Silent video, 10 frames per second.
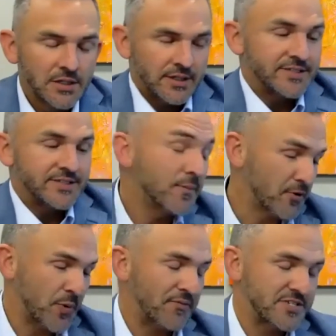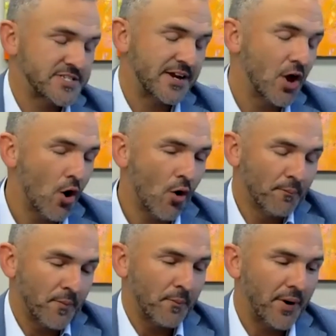And sometimes we have to say no,
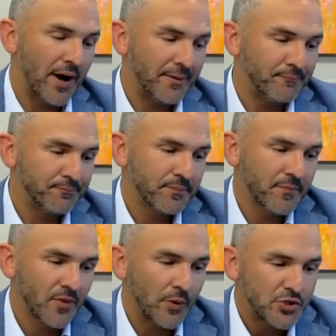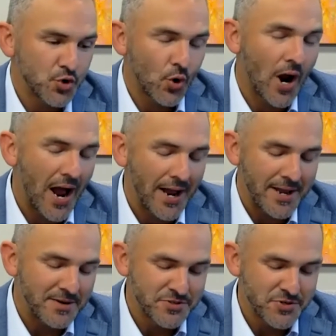but we
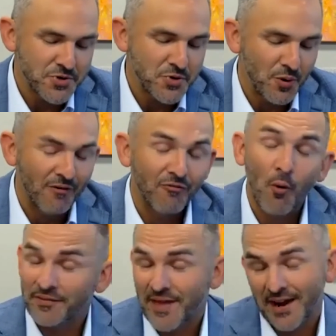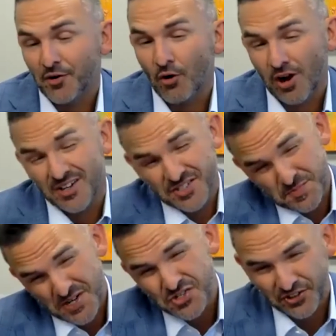try to avoid that at all costs,
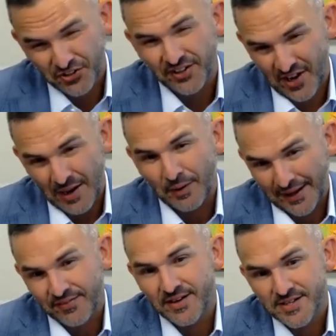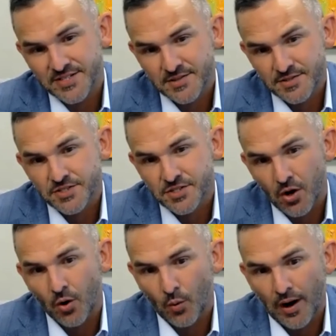especially during a time like this.
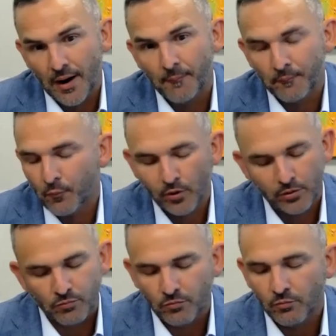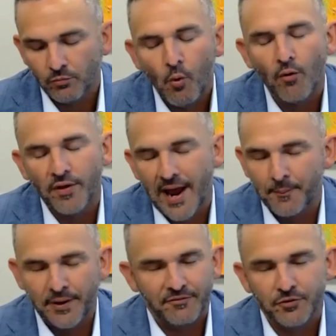So we're more than
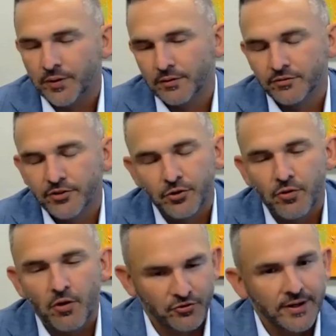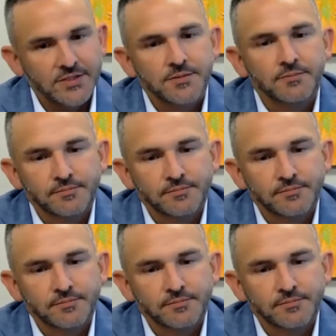happy to do those things.